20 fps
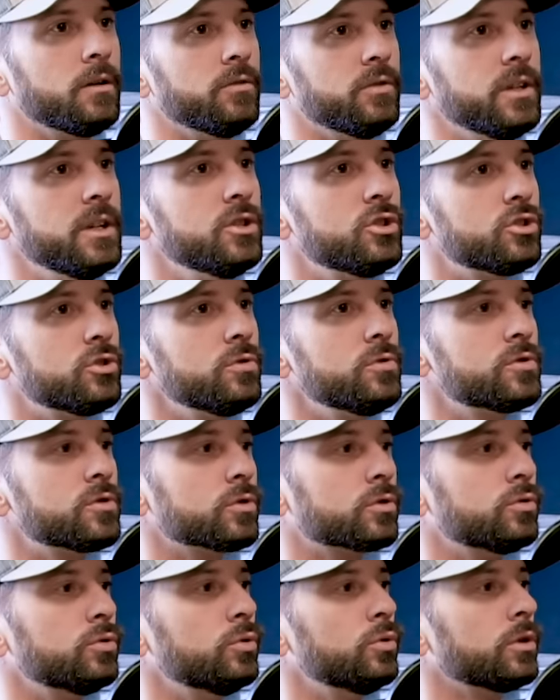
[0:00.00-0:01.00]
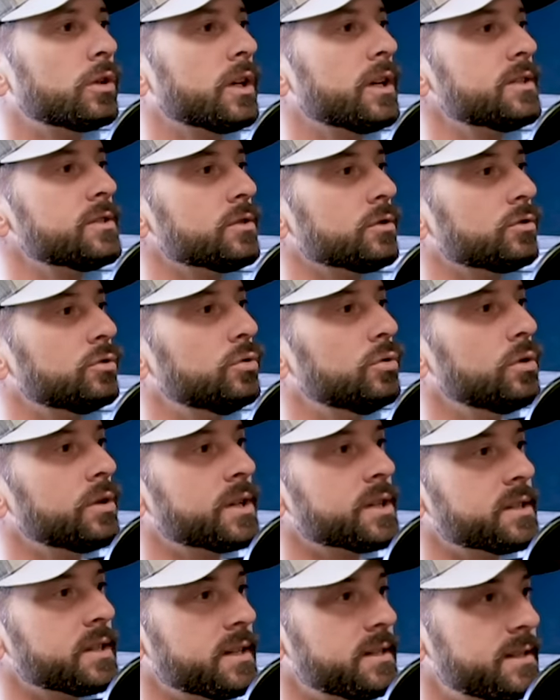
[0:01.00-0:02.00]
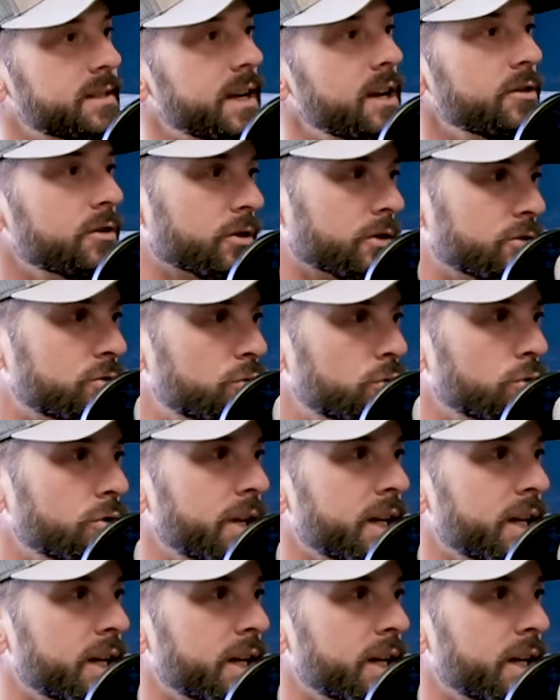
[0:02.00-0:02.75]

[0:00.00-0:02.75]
these shoes are cool because they're cool because I say they're cool.